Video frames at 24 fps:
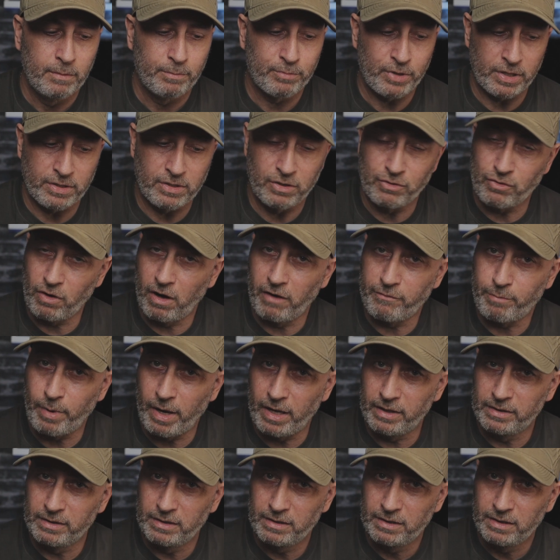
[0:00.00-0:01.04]
press the drive
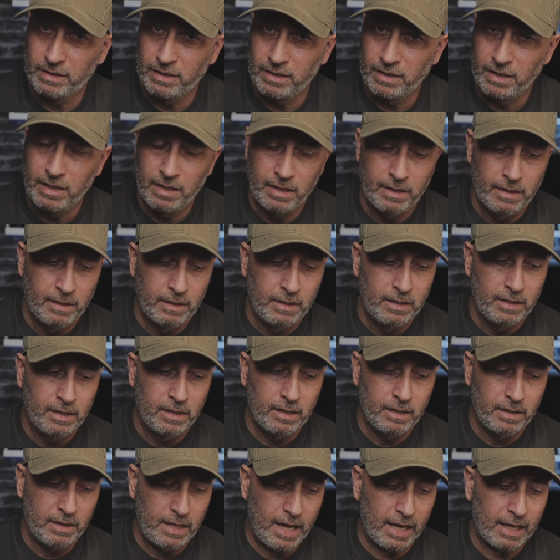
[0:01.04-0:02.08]
button,
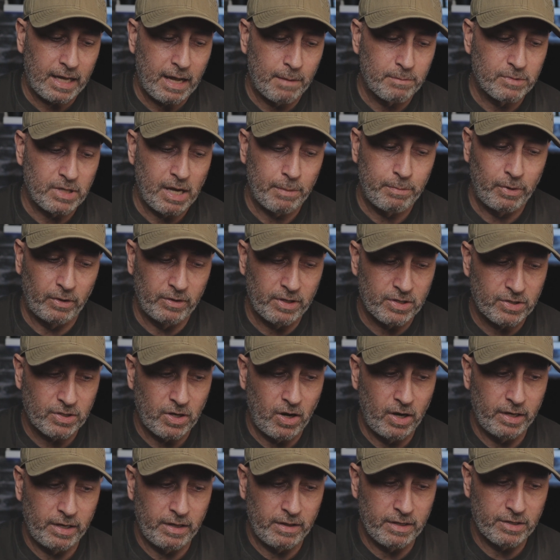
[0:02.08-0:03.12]
that comes up on the
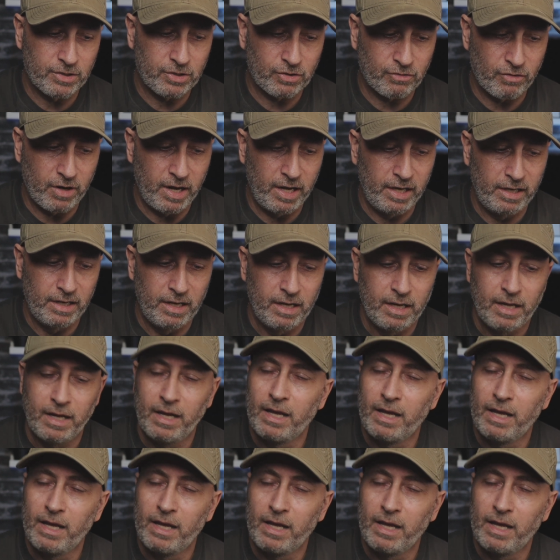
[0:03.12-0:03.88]
side of the screen,